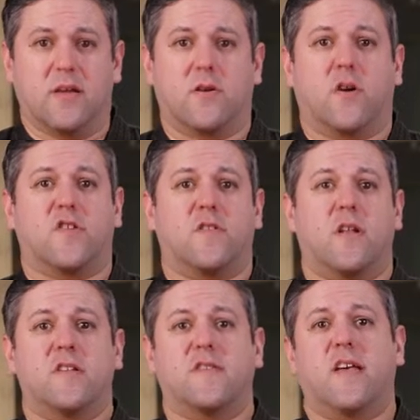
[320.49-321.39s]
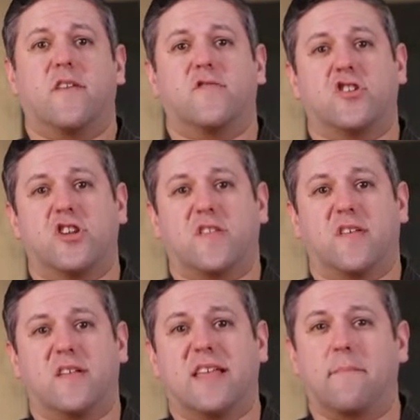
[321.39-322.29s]
There are studies that have
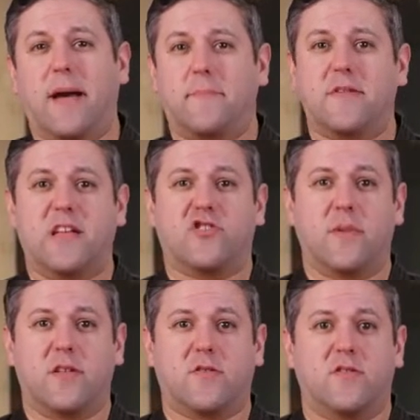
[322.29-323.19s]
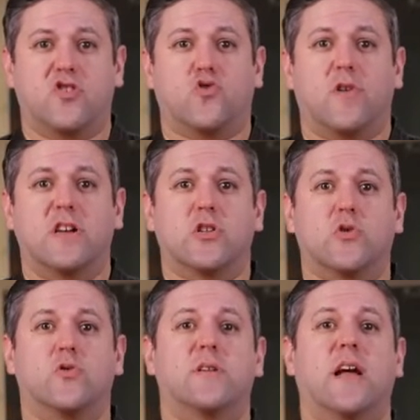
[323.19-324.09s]
suggested it might be detrimental to try to
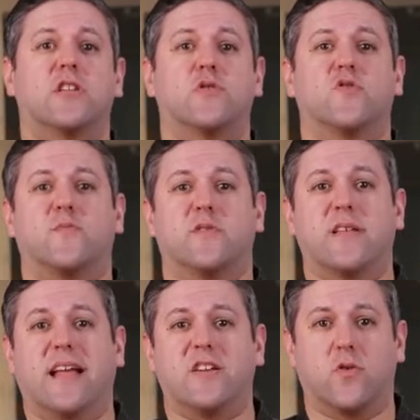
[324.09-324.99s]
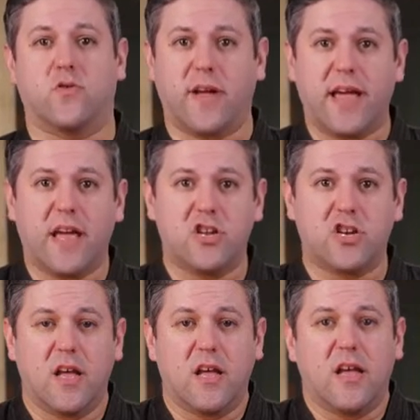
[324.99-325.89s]
learn how to do a split at an older age
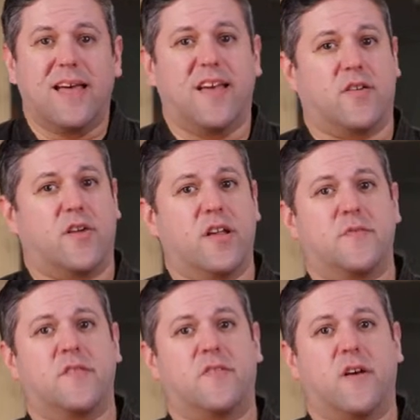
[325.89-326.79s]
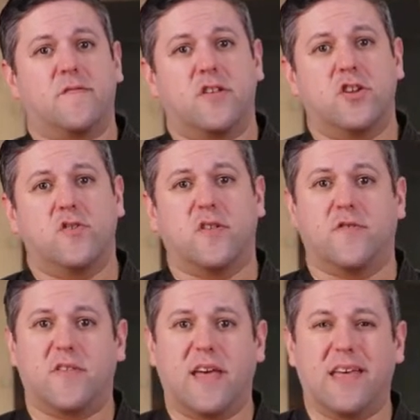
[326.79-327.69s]
as our hips and soft tissues have
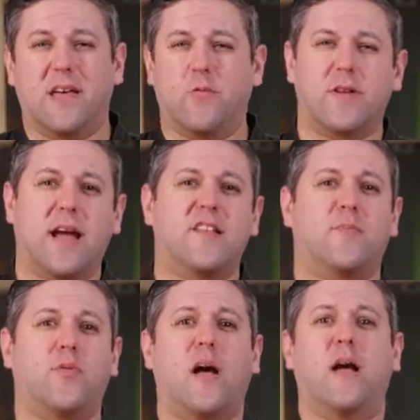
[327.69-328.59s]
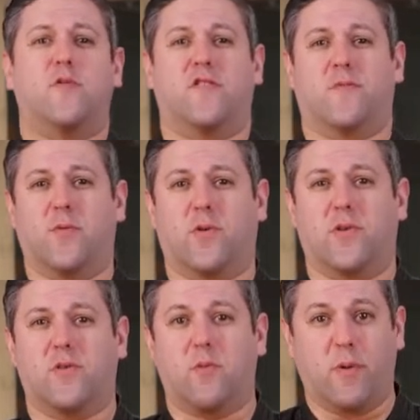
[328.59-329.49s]
set and we're not as pliable as we
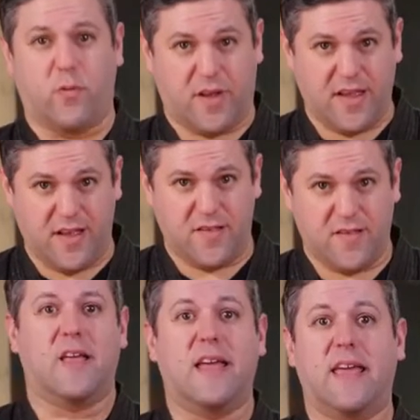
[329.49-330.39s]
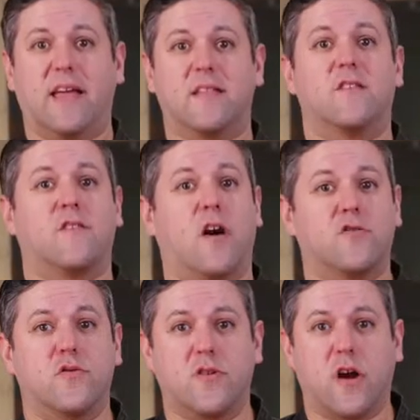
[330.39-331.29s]
were when we were kids. Again, talk
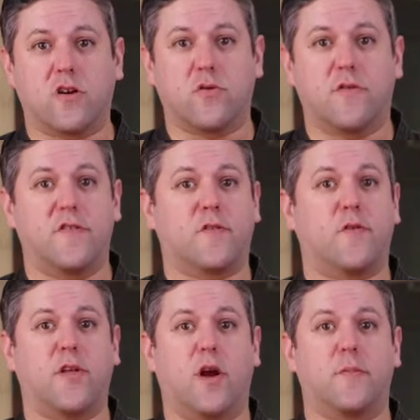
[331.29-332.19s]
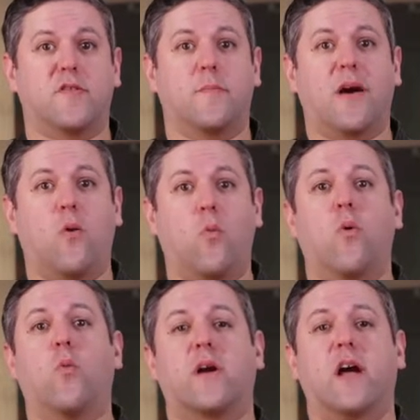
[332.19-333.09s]
to a doctor or a physical therapist about
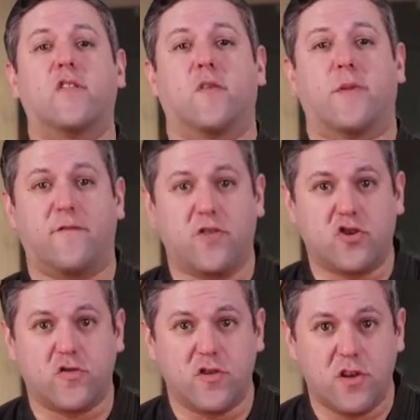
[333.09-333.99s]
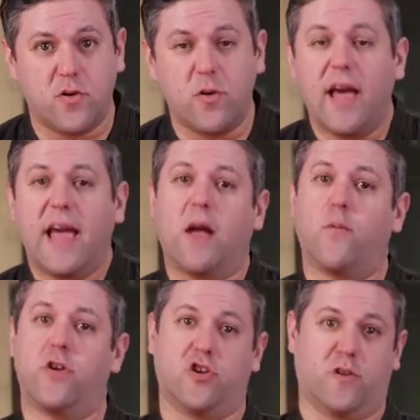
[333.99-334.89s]
what workouts are beneficial to you and
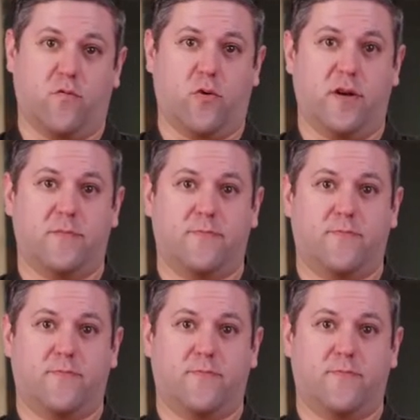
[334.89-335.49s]
what you should avoid.